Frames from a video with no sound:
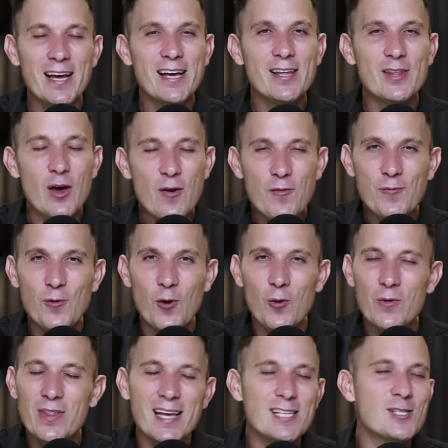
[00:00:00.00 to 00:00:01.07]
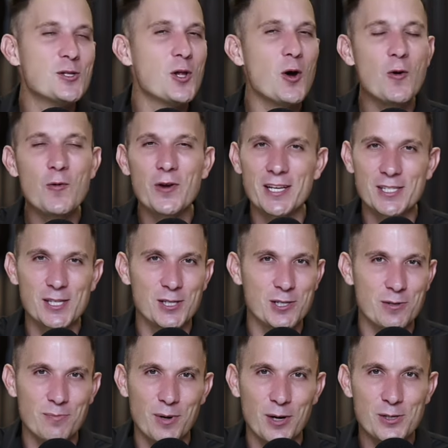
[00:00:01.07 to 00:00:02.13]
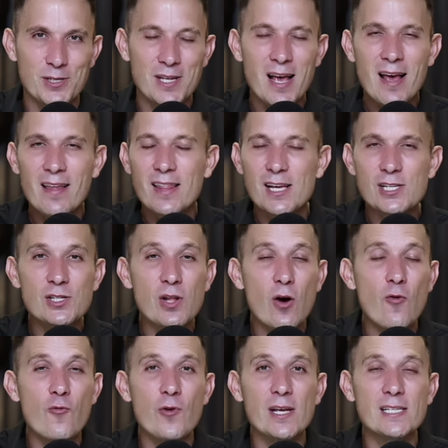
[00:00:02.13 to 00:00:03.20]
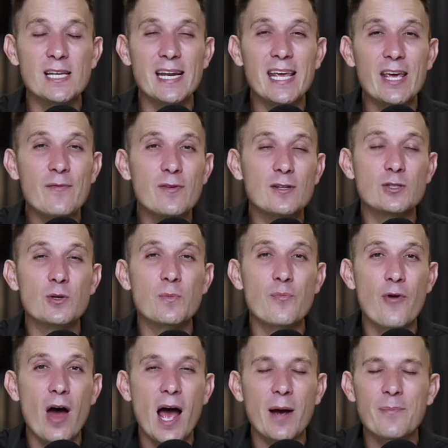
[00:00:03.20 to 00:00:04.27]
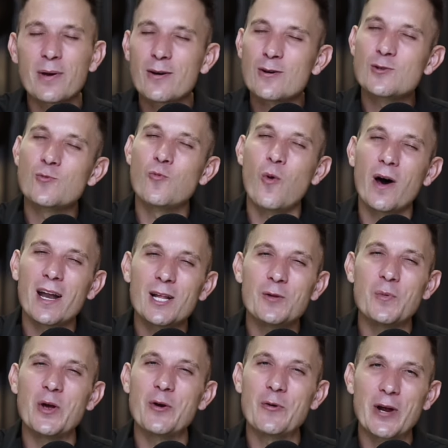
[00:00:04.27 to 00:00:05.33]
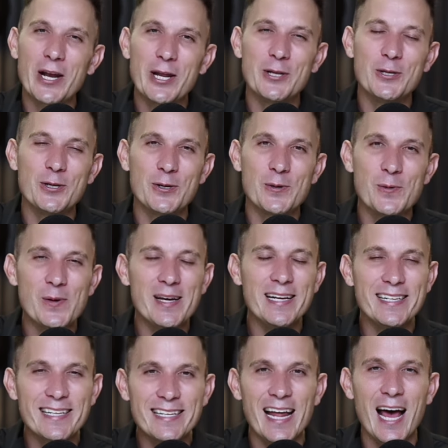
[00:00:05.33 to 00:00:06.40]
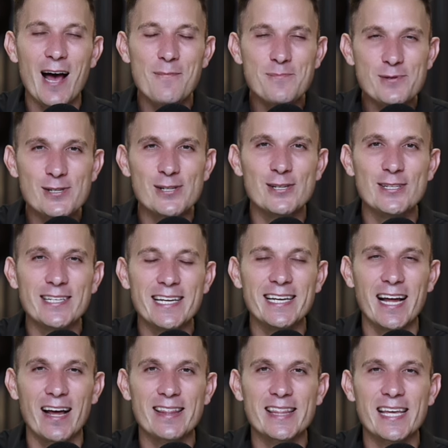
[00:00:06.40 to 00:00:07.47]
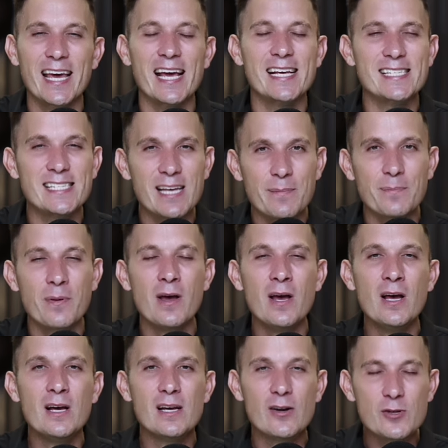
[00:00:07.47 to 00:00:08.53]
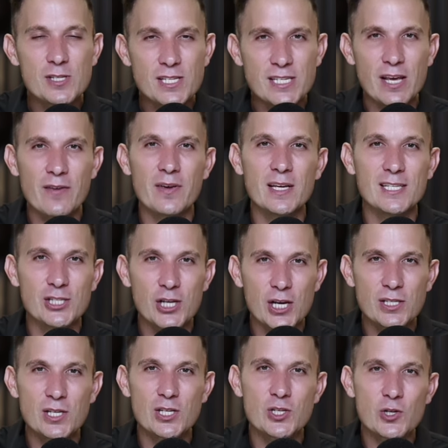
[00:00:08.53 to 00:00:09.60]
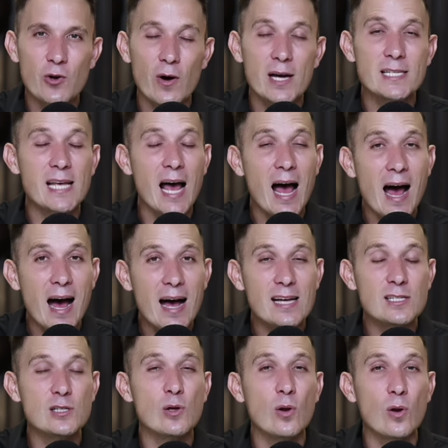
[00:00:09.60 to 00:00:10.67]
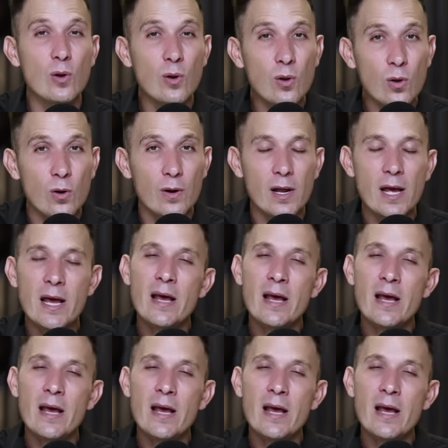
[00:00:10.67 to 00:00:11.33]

Therefore, there's no reason to boast. There's no reason even to brag because what did we really do? We did absolutely nothing except receiving Jesus Christ as Lord.